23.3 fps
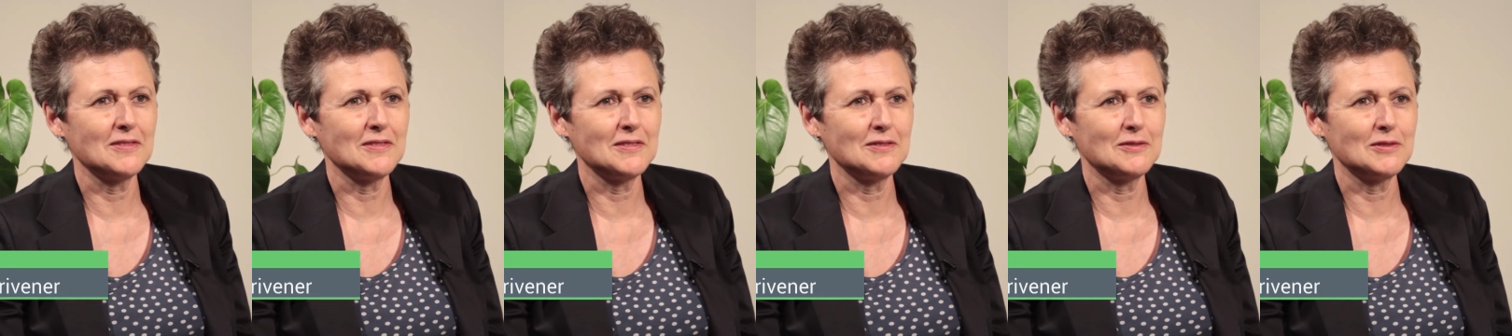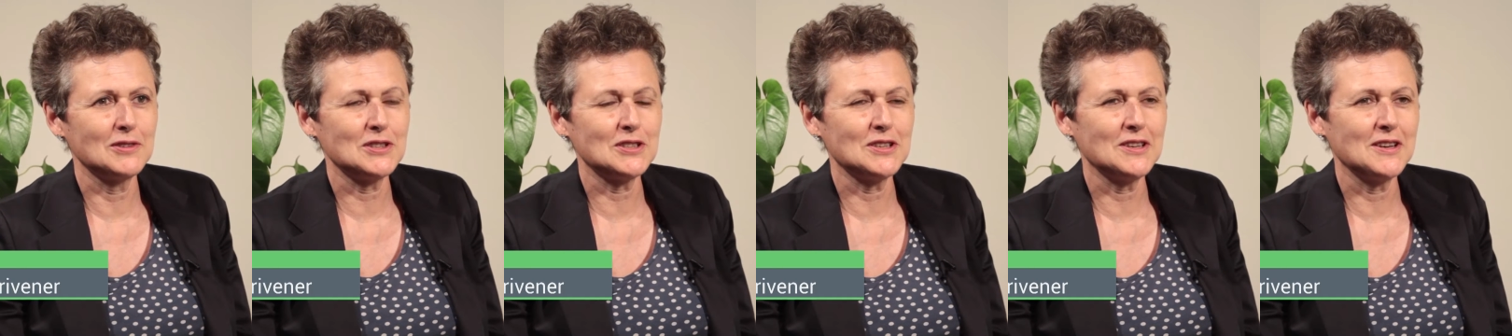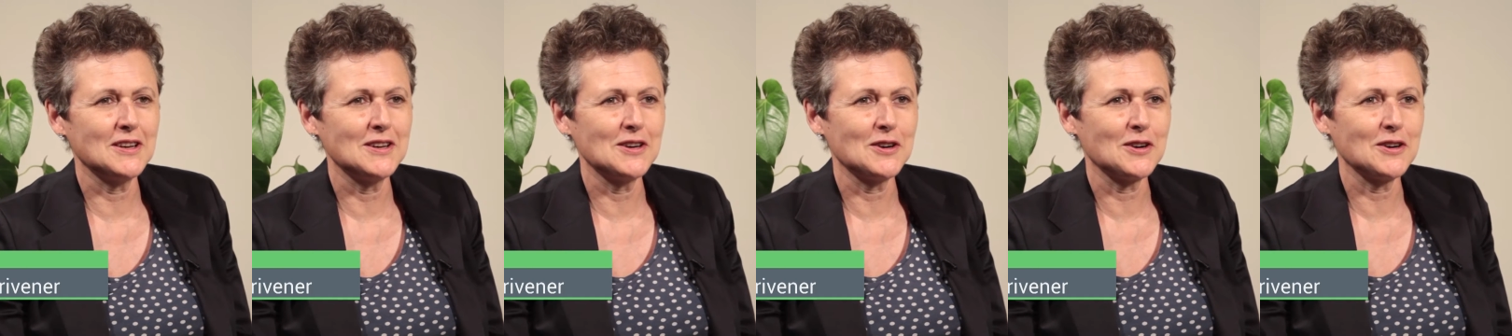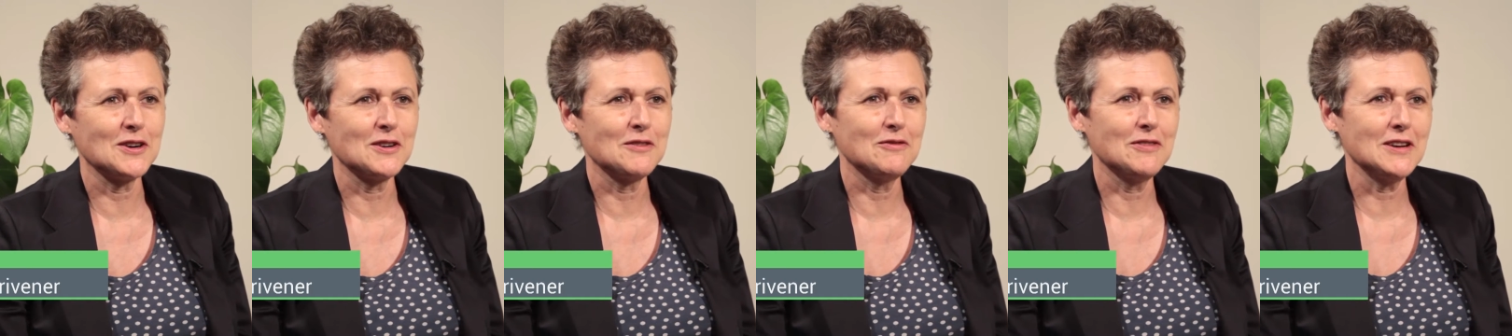return
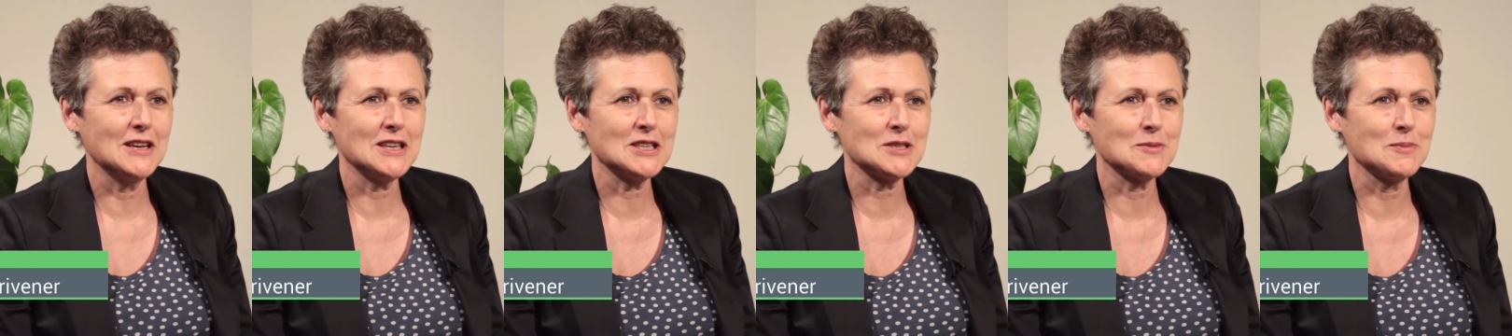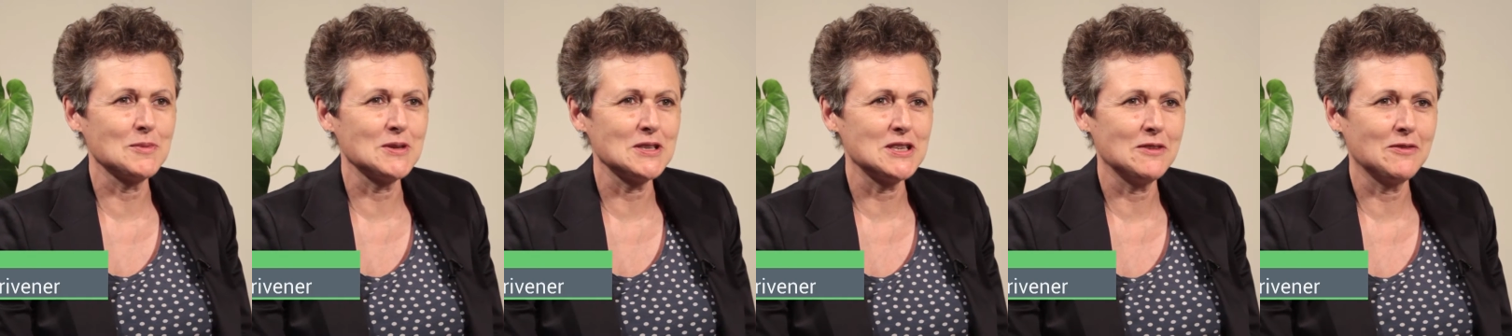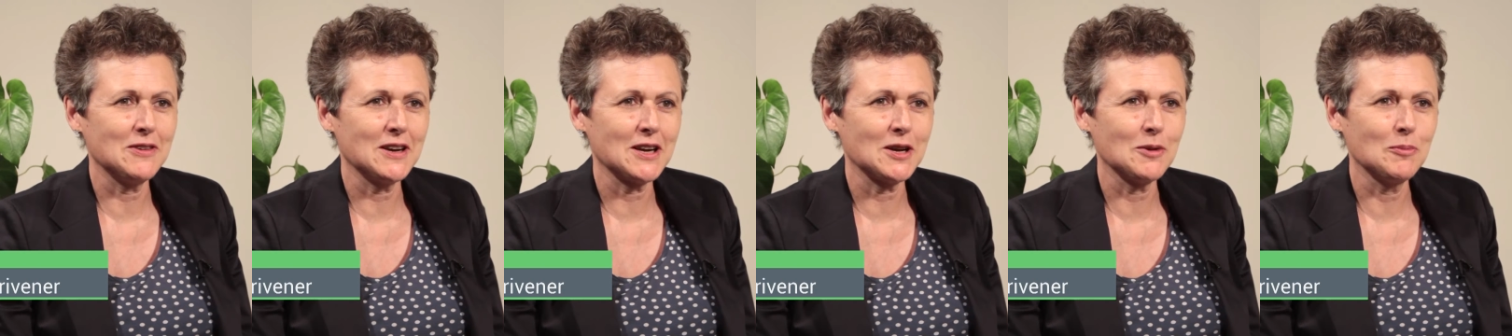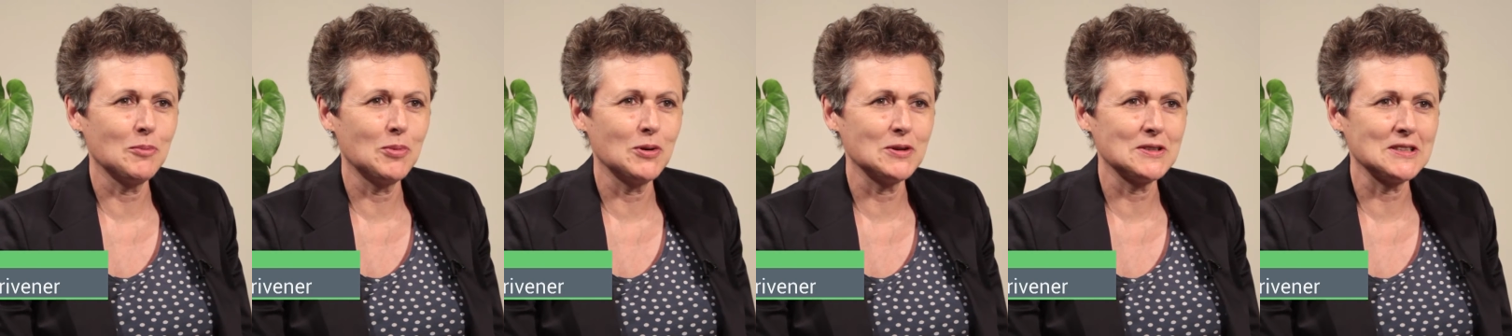on investment, if I
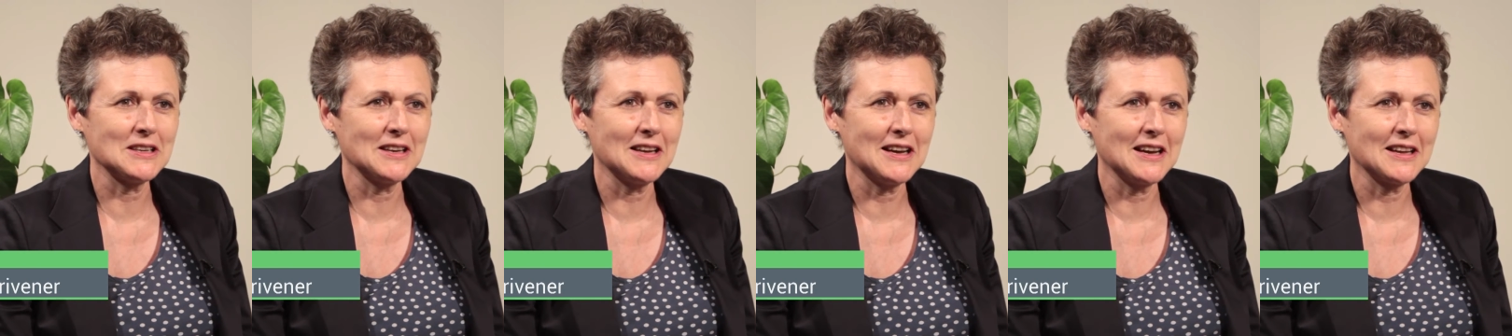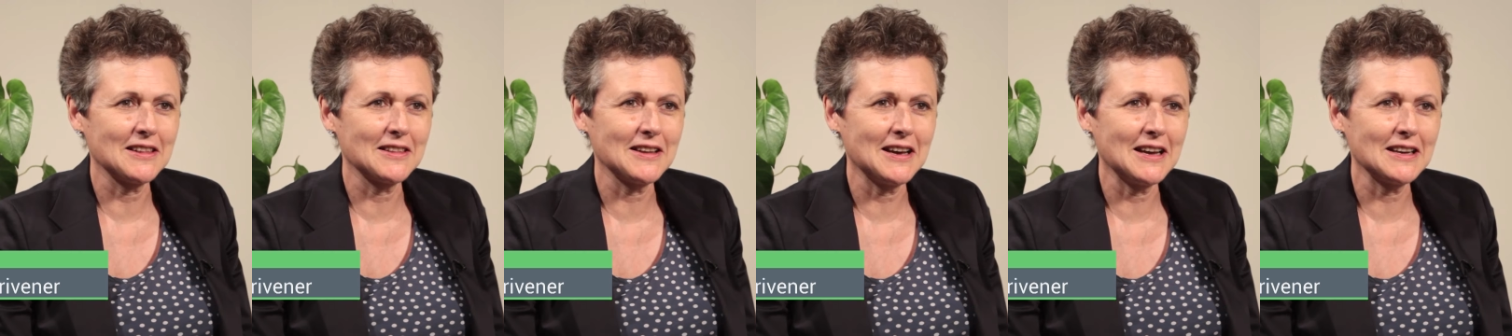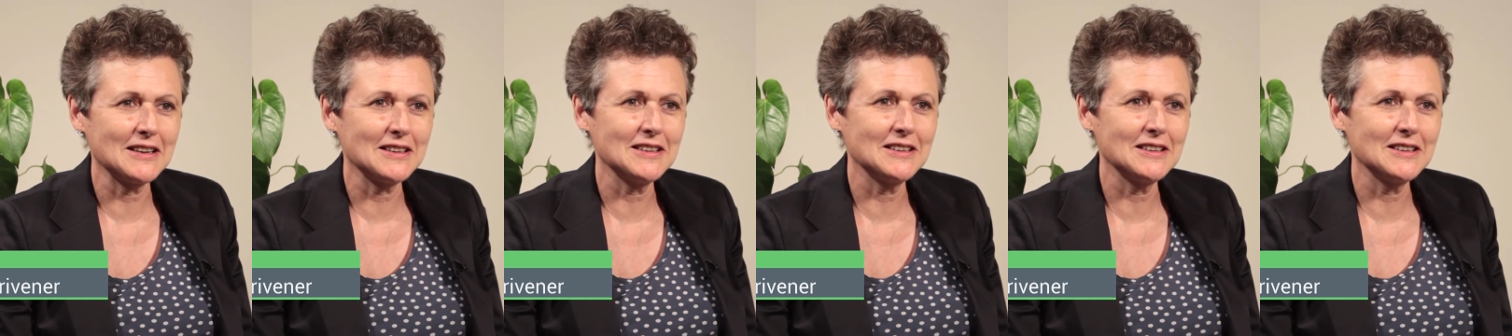can put it like that,